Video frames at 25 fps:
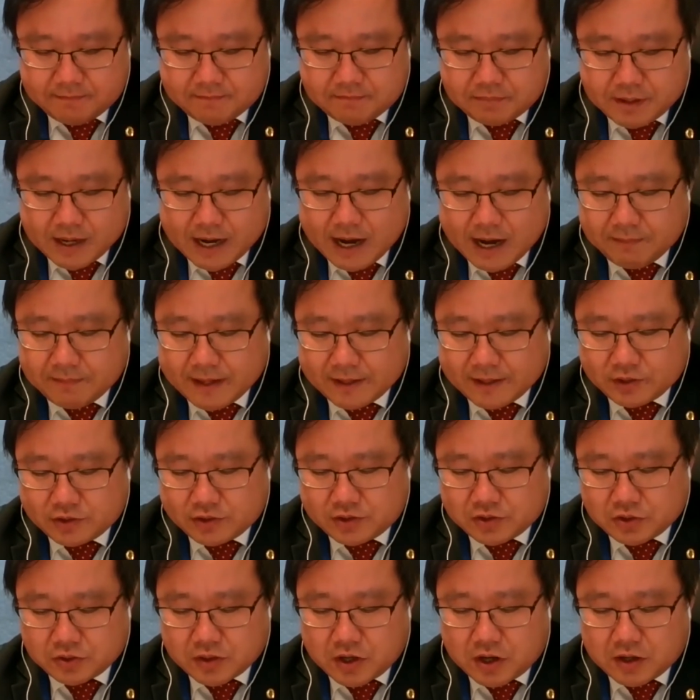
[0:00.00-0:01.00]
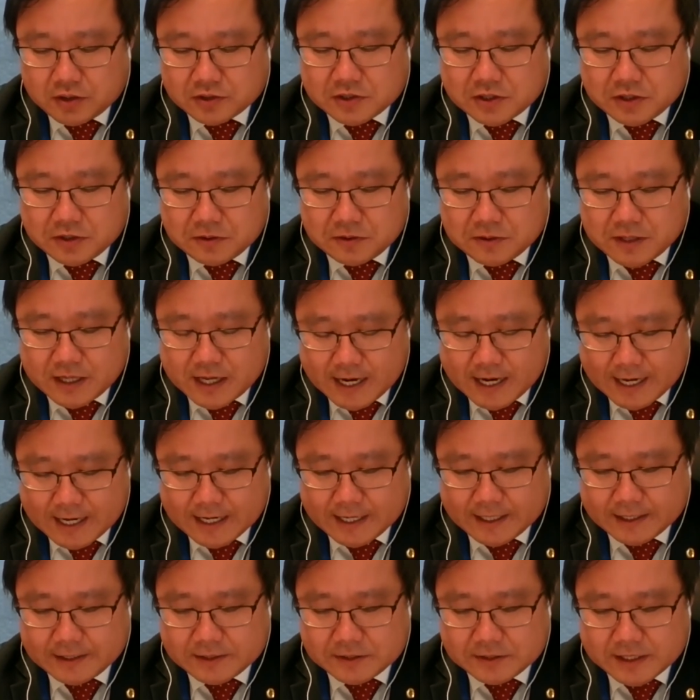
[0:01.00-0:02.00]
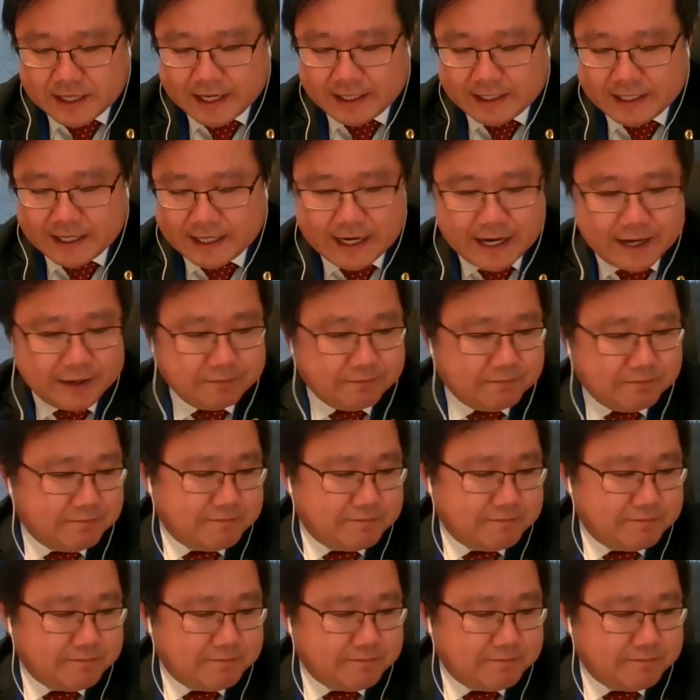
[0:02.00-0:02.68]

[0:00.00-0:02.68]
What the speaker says: Perhaps I should also say that I